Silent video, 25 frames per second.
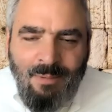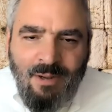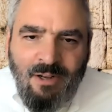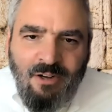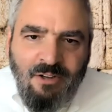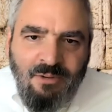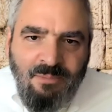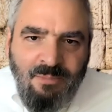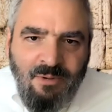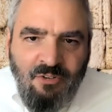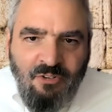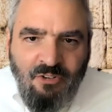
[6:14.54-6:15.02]

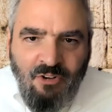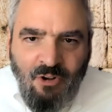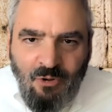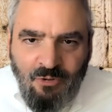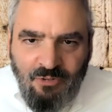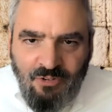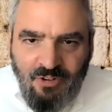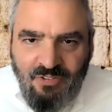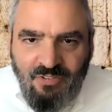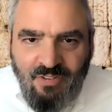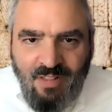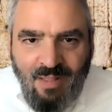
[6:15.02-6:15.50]
Goodman
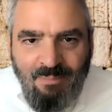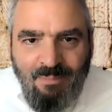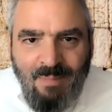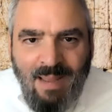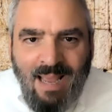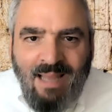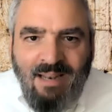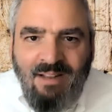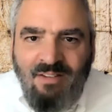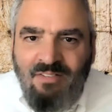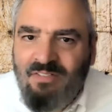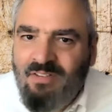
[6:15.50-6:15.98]
shows us that
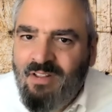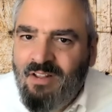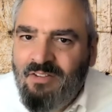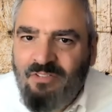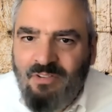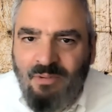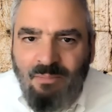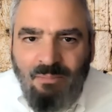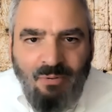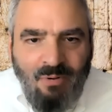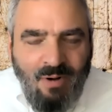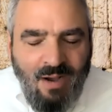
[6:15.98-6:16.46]
man is
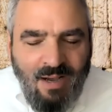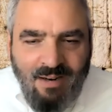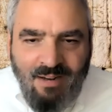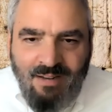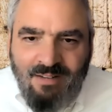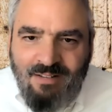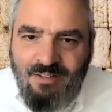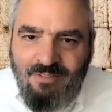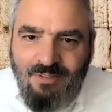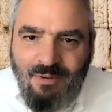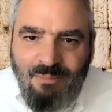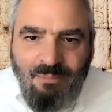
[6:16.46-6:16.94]
thus the
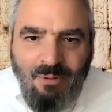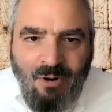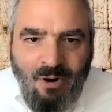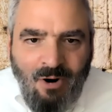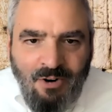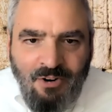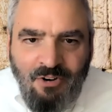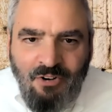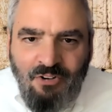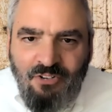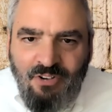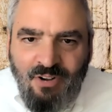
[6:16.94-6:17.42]
product of a
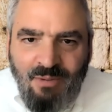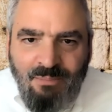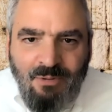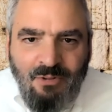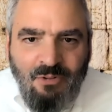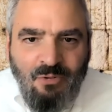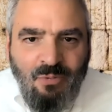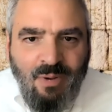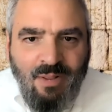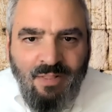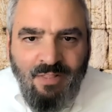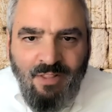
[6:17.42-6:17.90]
partnership
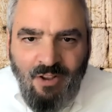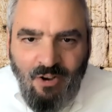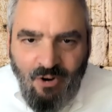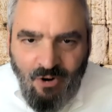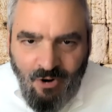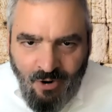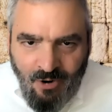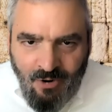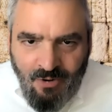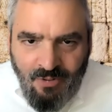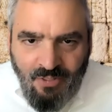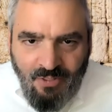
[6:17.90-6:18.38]
between the
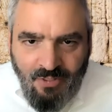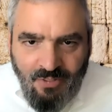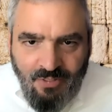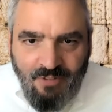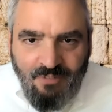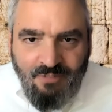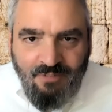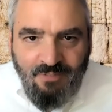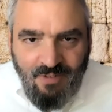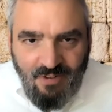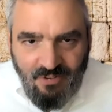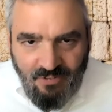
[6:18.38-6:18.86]
earth,
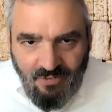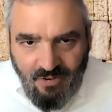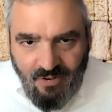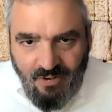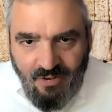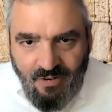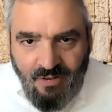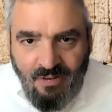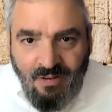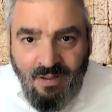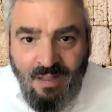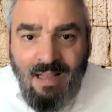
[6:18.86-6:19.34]
the
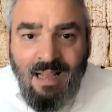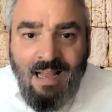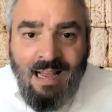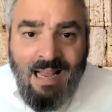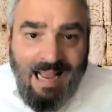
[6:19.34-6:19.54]
physical,